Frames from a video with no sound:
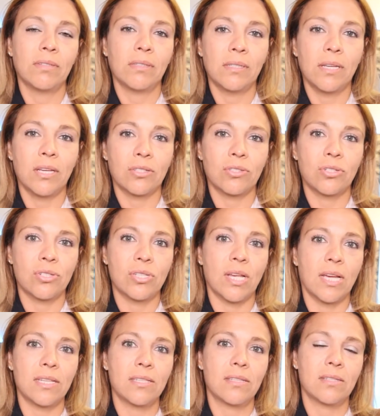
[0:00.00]

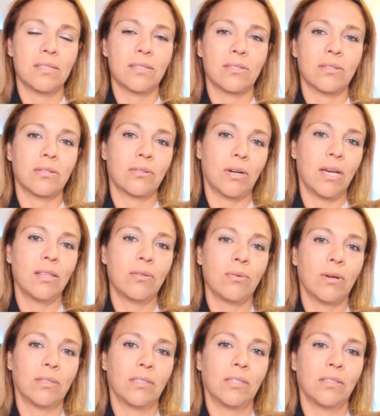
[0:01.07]
exercise, so I do
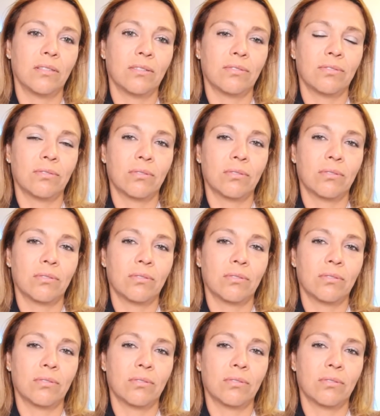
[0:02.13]
a lot of